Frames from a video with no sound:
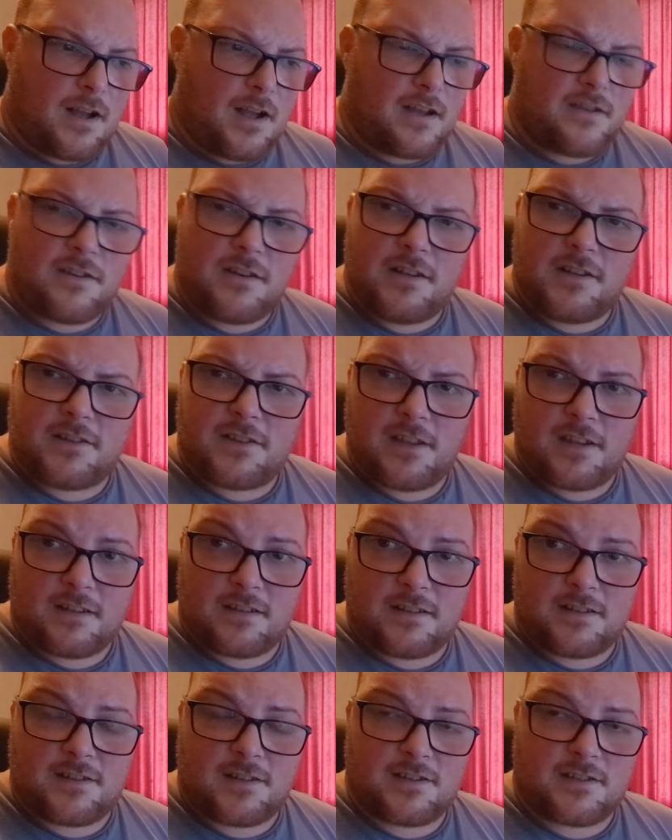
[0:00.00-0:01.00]
I really
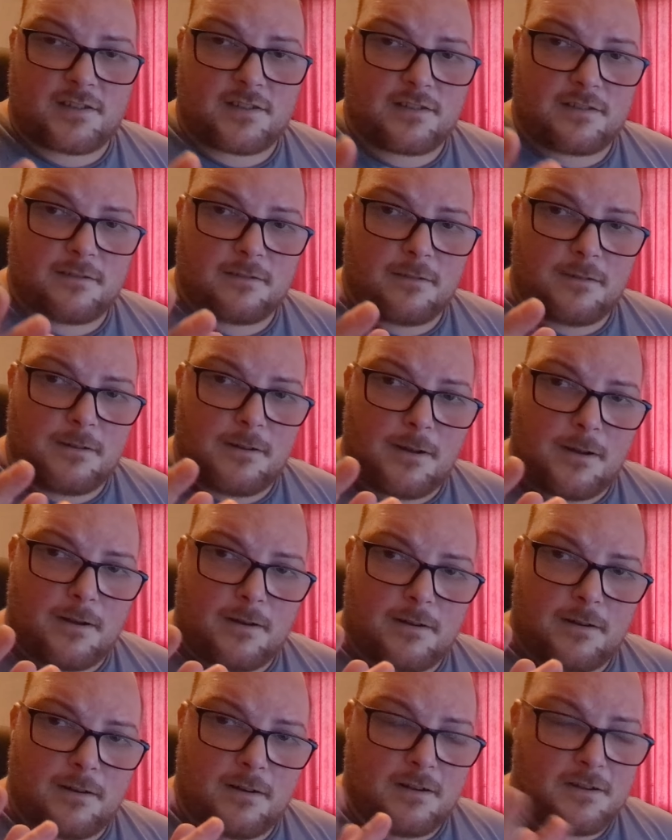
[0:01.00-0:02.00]
think this is
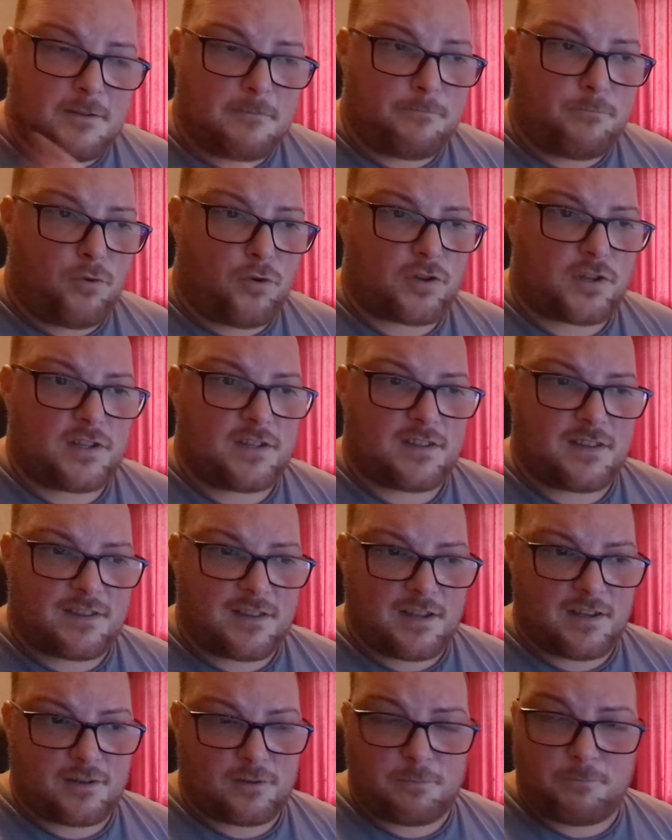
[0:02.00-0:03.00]
an important
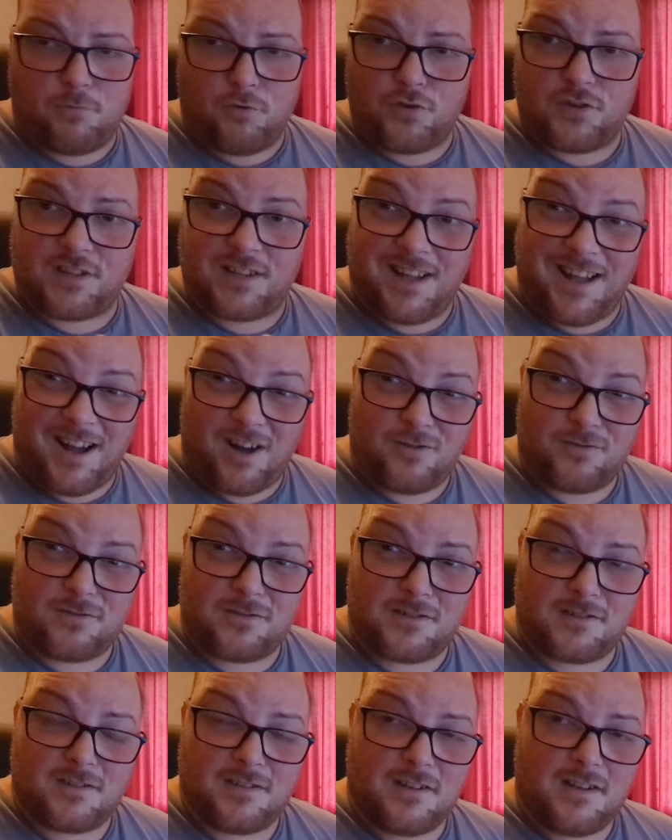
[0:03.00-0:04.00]
thing to point
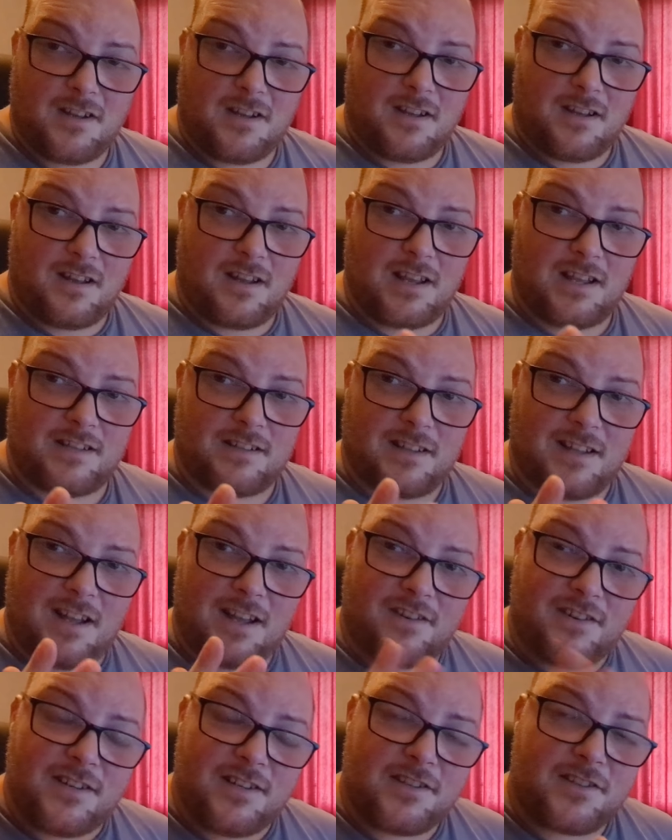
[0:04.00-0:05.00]
out, and
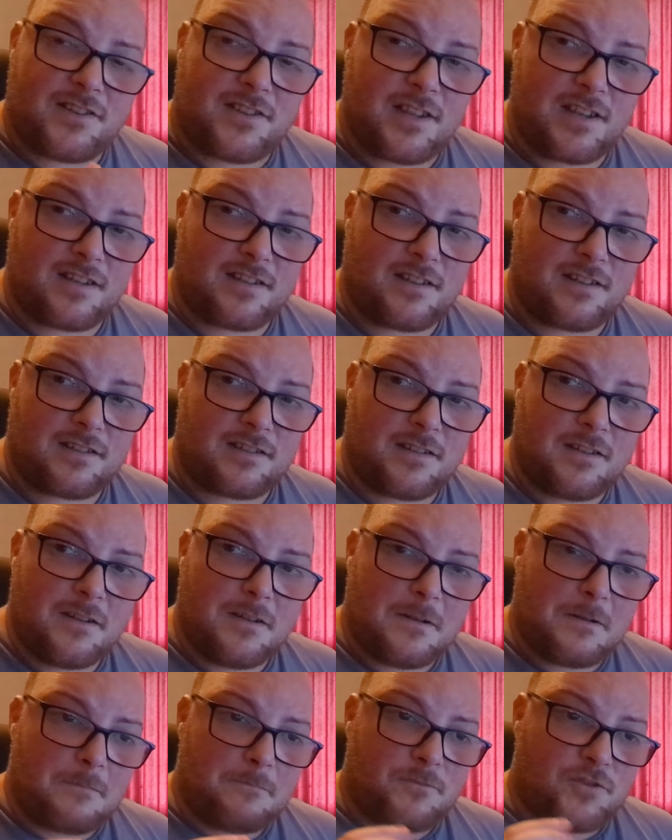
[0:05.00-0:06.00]
I really think that
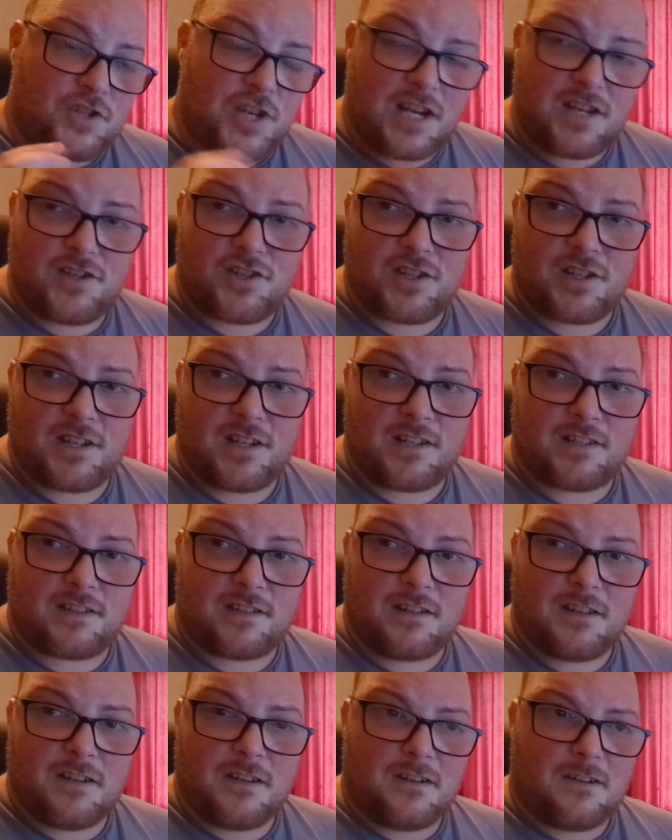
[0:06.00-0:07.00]
changing
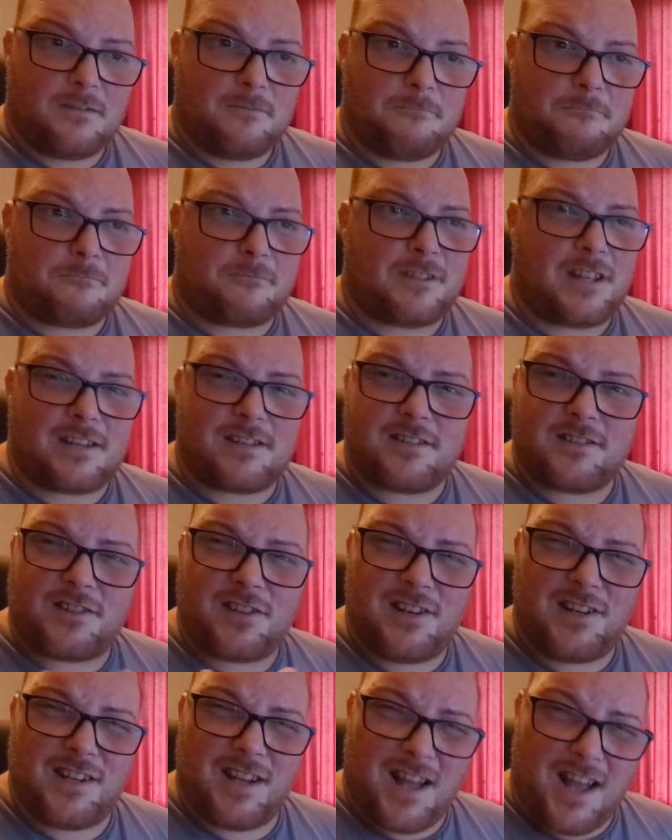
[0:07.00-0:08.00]
it doesn't
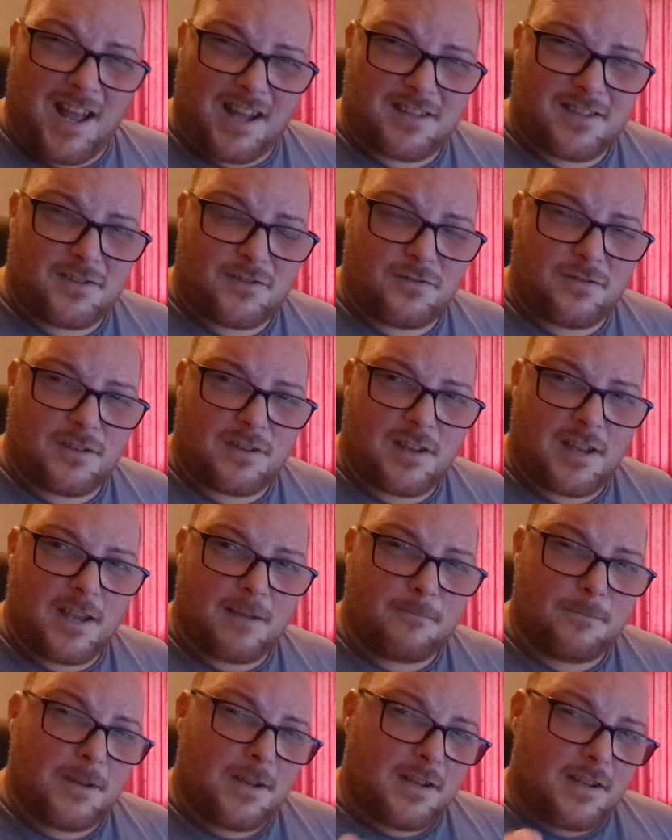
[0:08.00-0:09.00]
really add to the
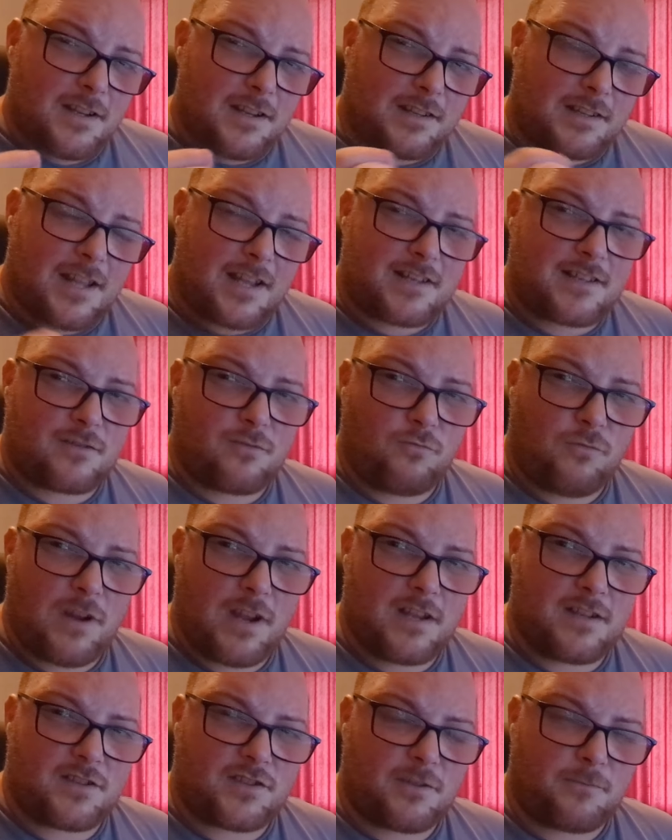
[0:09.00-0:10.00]
game. It takes
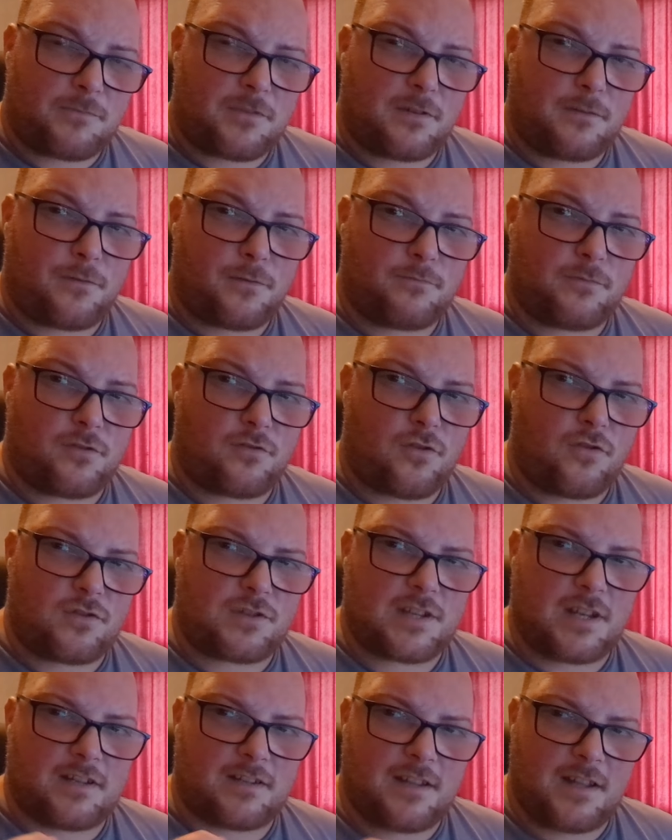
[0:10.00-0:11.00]
away something from the
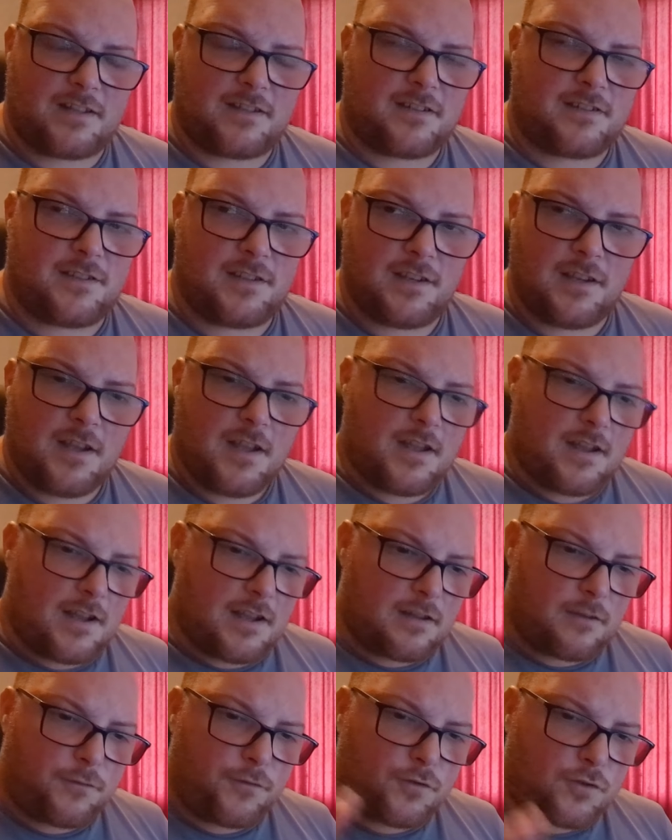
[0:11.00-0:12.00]
rogue's identity.
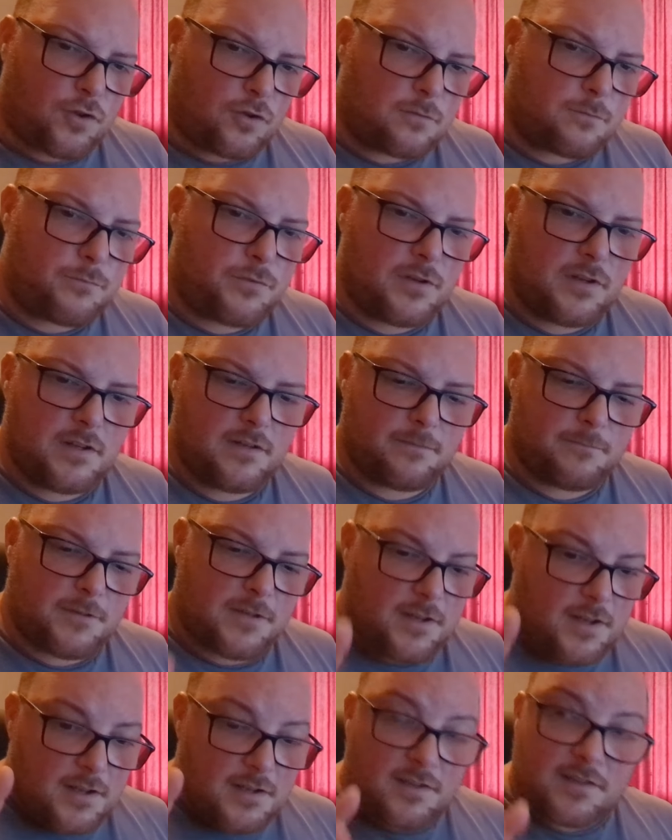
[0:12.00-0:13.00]
And if you don't believe
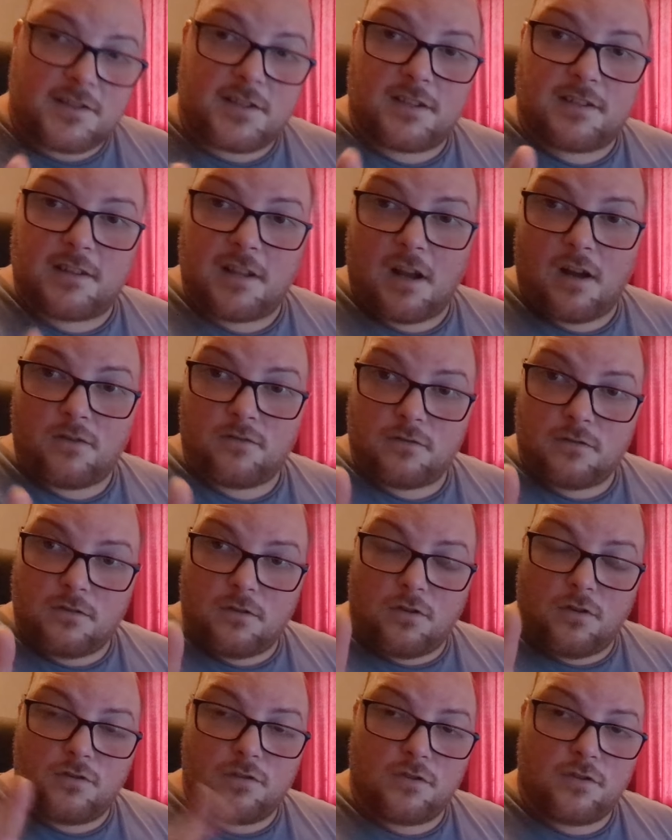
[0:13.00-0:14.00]
me, sit down
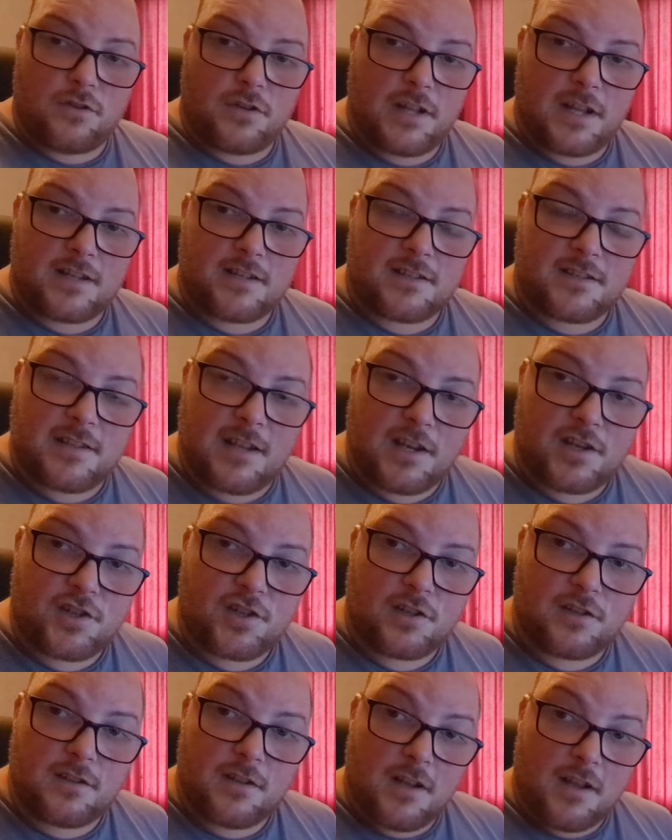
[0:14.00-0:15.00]
on your next
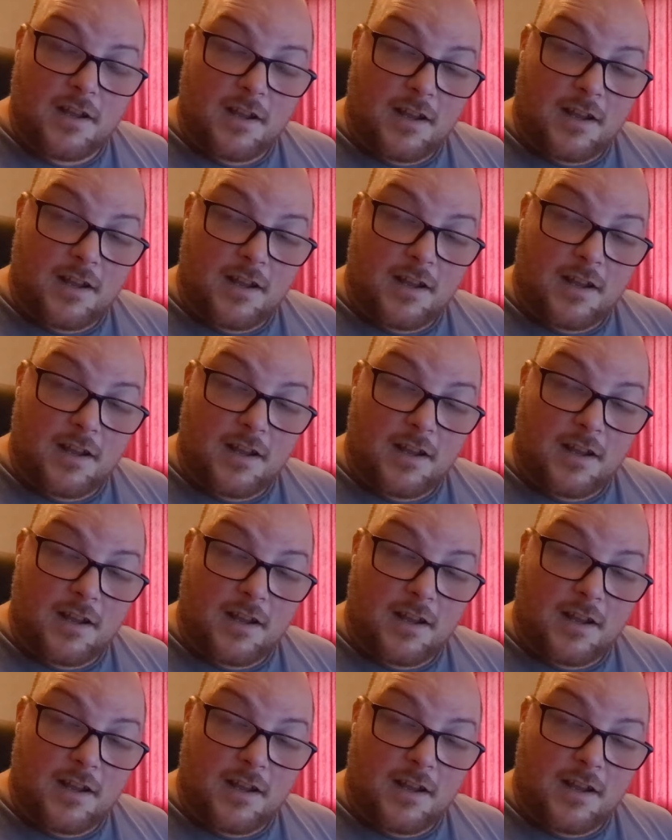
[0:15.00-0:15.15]
session